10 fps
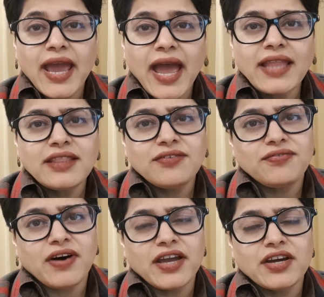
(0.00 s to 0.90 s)
and the
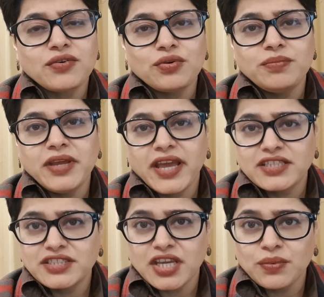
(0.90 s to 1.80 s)
fire could be
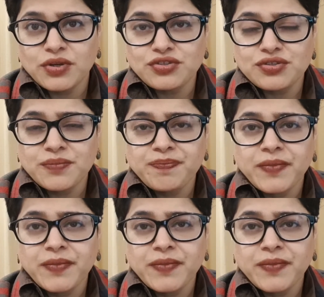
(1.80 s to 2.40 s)
extinguished.